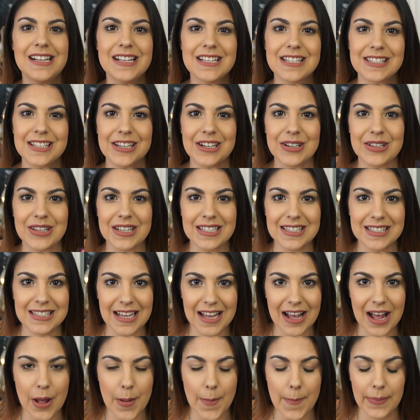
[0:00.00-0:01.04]
So this
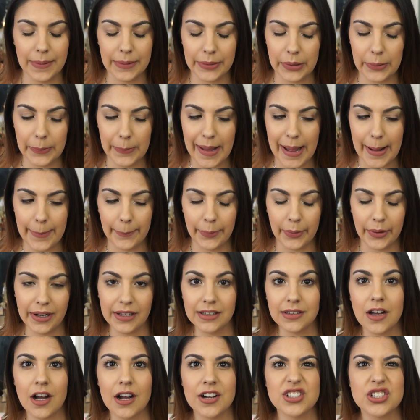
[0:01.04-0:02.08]
little bad
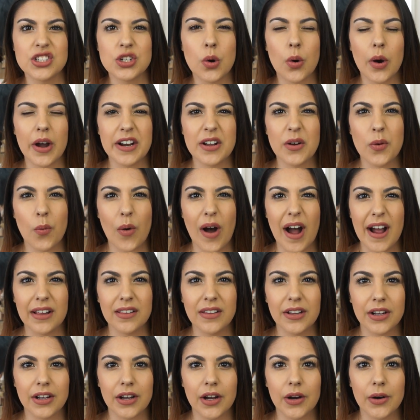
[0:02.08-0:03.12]
boy launched quite a
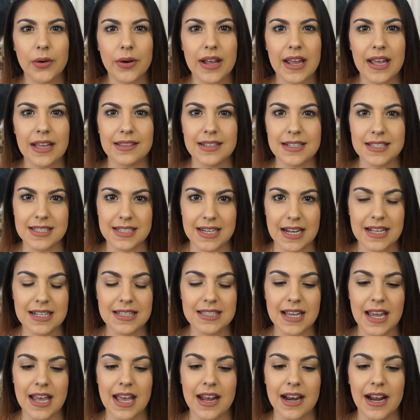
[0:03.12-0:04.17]
while ago in the
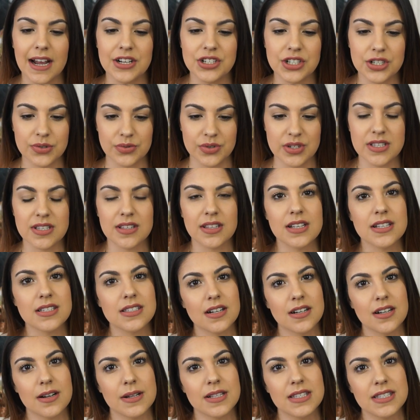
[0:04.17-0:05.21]
States and I just recently
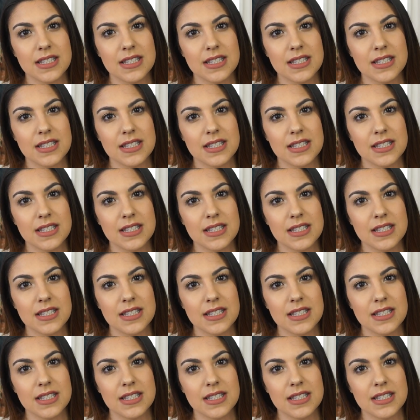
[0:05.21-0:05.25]
started